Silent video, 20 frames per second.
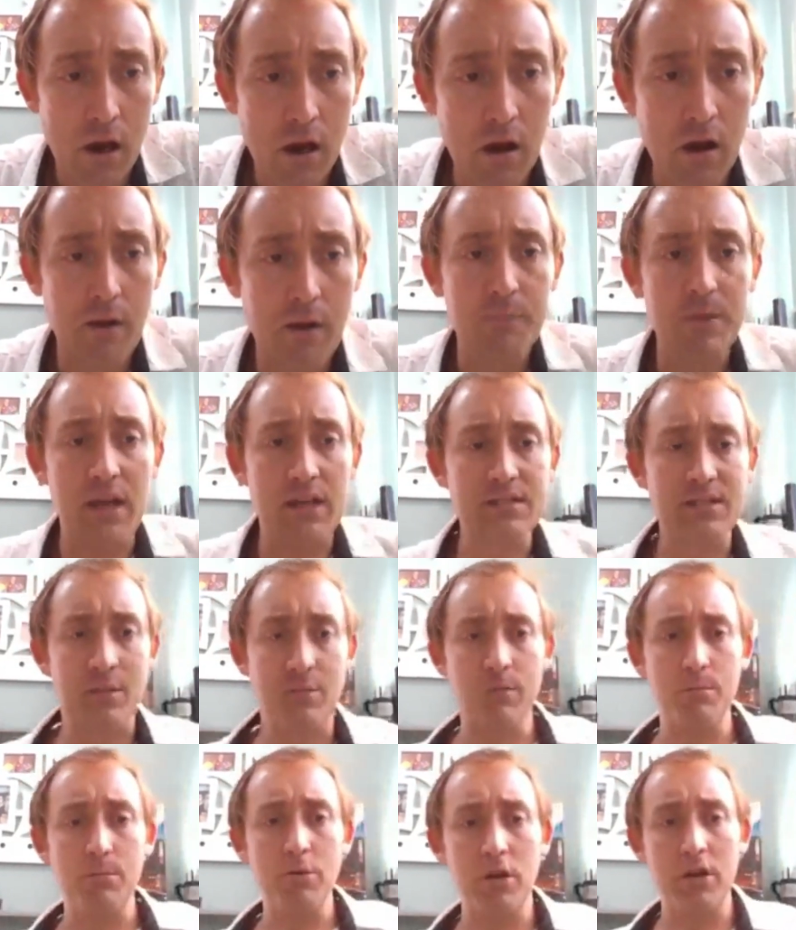As
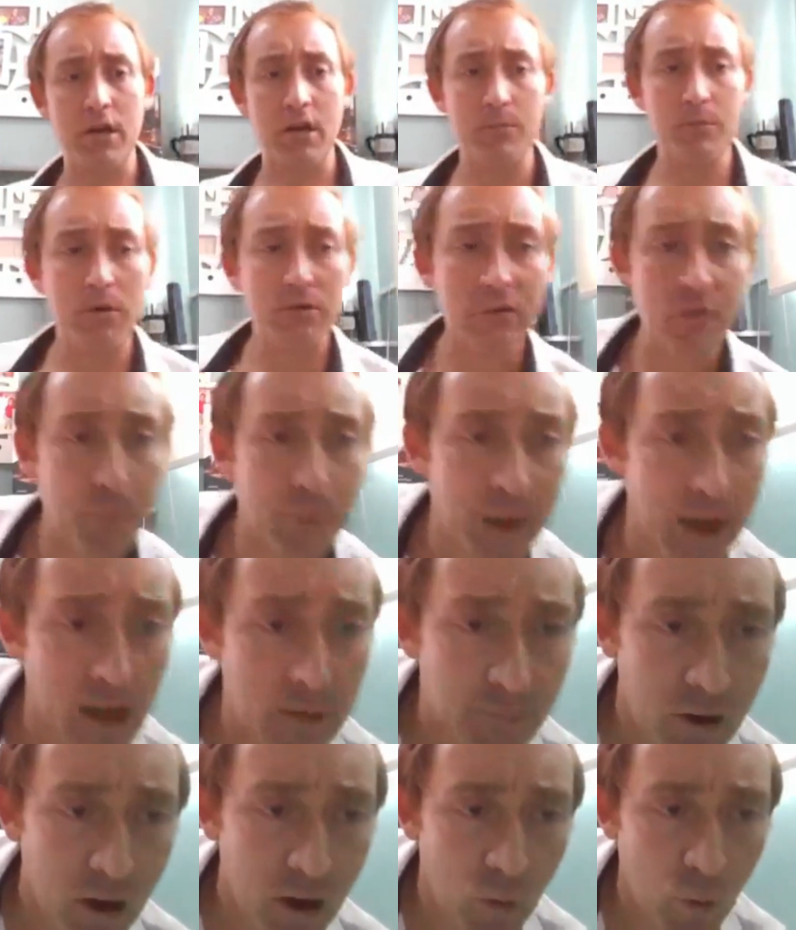someone looking to move to
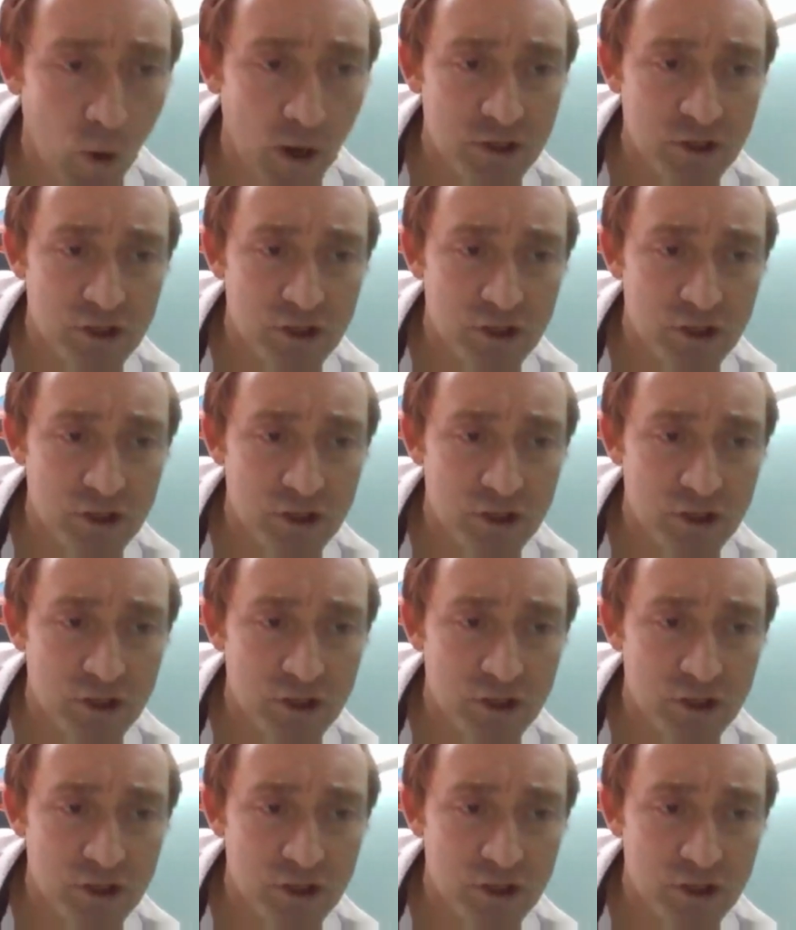Panama,